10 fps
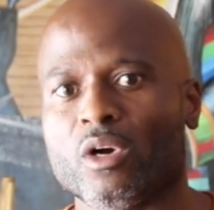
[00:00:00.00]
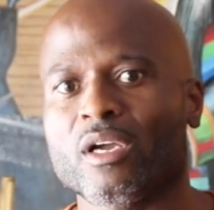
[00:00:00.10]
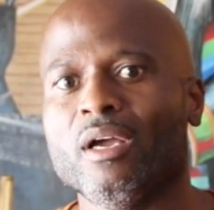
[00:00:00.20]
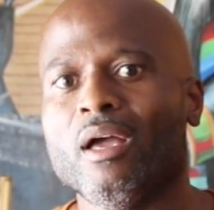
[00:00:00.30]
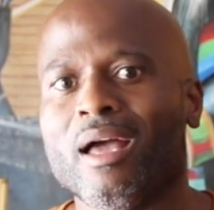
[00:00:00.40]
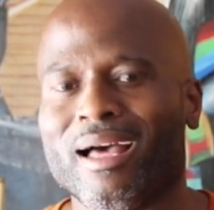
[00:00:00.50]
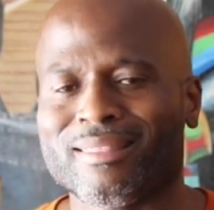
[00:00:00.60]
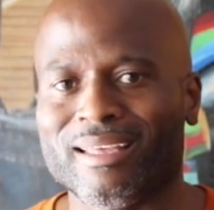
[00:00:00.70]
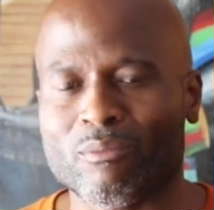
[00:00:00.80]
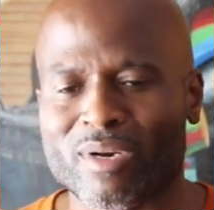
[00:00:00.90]
I
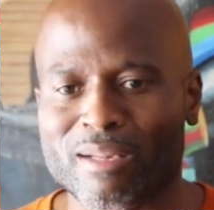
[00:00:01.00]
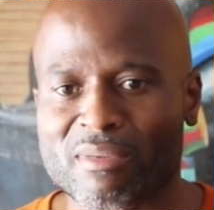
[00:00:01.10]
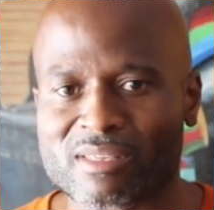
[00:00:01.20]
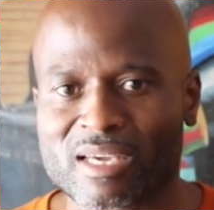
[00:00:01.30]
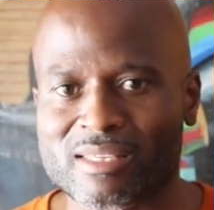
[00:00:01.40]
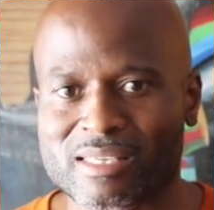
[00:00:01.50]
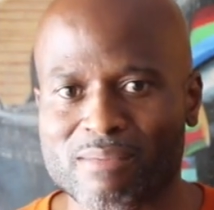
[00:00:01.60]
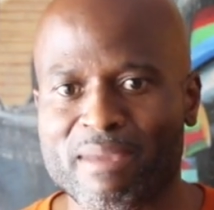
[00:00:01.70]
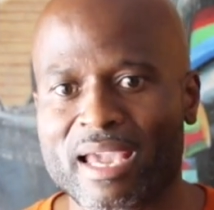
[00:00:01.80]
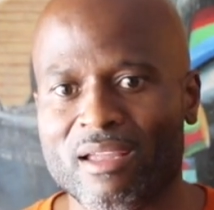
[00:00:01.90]
think one of the mistakes
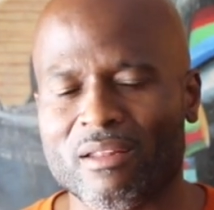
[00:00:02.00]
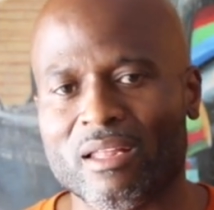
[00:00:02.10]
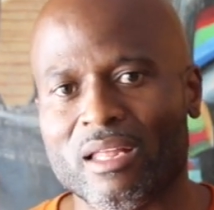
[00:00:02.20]
that's made